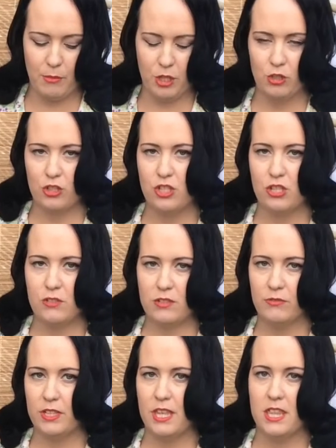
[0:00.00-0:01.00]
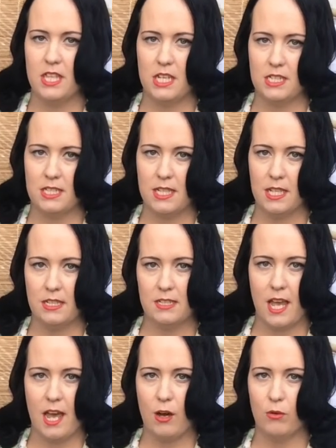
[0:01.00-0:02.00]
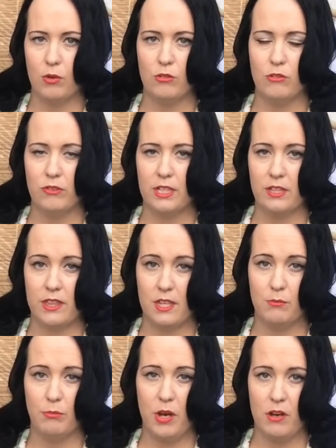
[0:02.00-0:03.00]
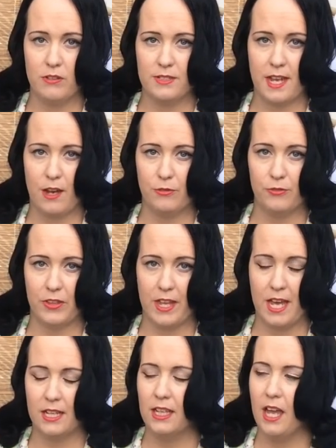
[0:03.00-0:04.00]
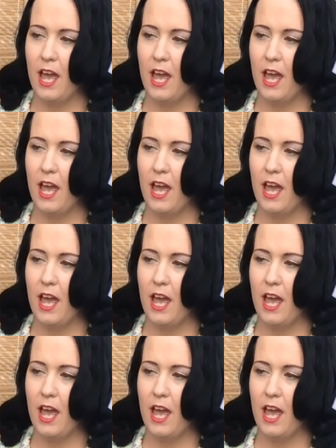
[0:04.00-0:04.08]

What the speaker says: You could use a really thin tea towel or a really thin bath towel for that.